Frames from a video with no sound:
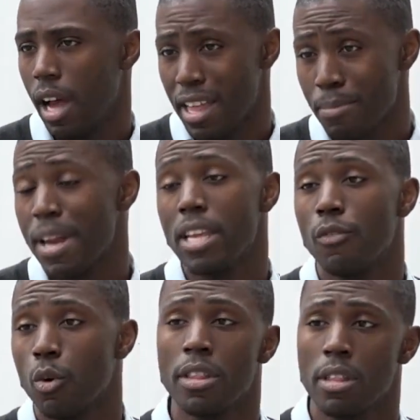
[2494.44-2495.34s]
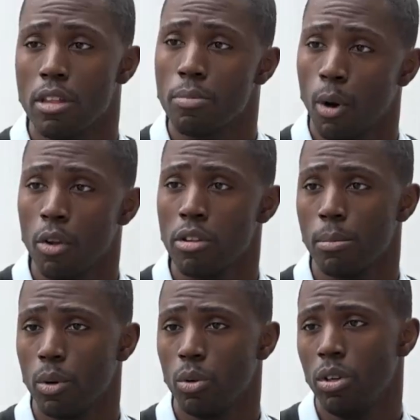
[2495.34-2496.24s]
as many voices as
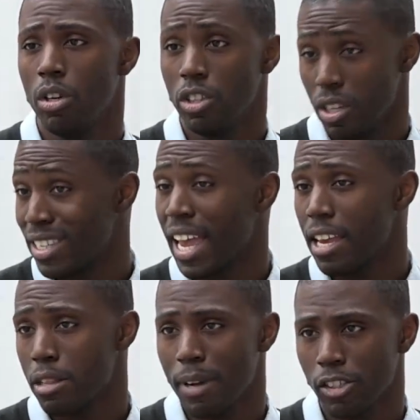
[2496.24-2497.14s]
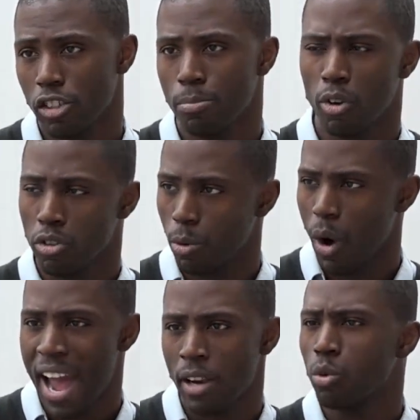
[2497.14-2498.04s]
possible to say as much as
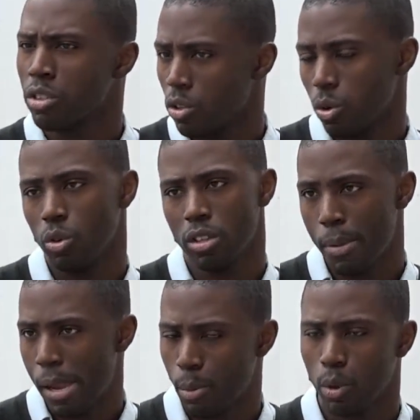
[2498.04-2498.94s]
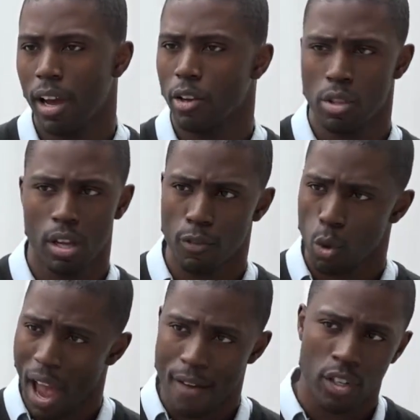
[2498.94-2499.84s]
possible, and also talk to people like yourselves
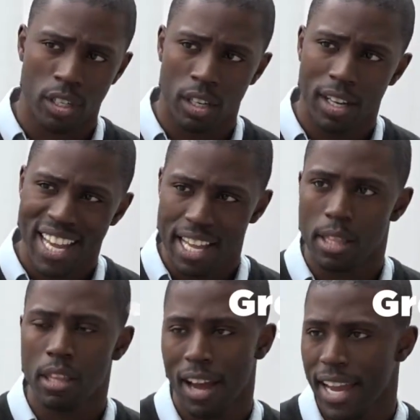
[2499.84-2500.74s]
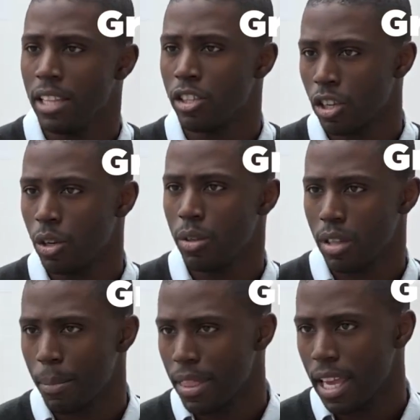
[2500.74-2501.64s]
who have an insight into
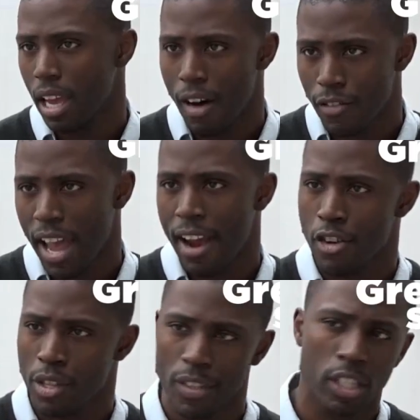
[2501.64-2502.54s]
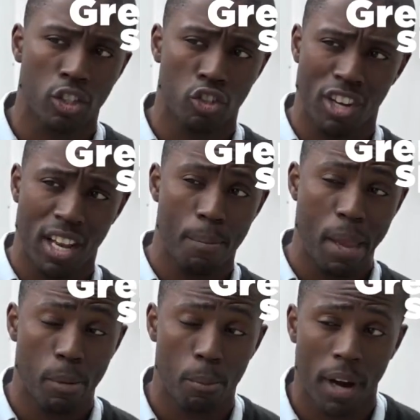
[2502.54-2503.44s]
some of the other areas of industry that
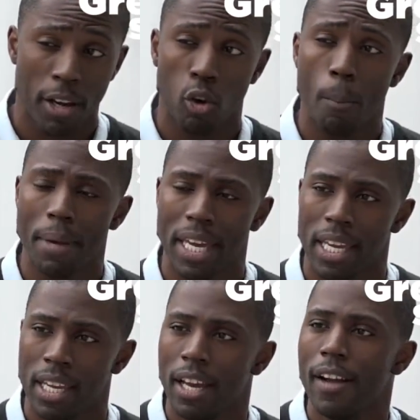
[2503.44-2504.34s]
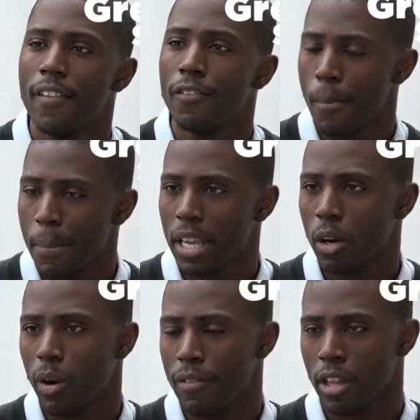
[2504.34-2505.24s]
people might not be
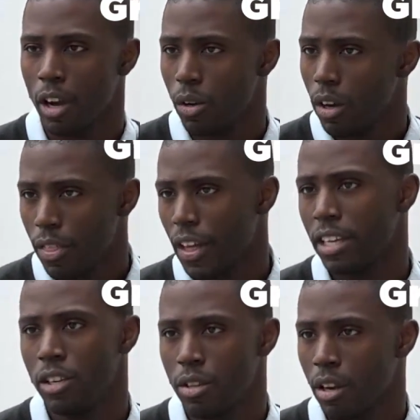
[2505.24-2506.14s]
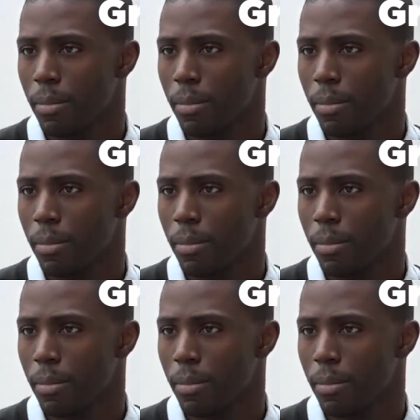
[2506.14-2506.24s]
familiar with. So thank you so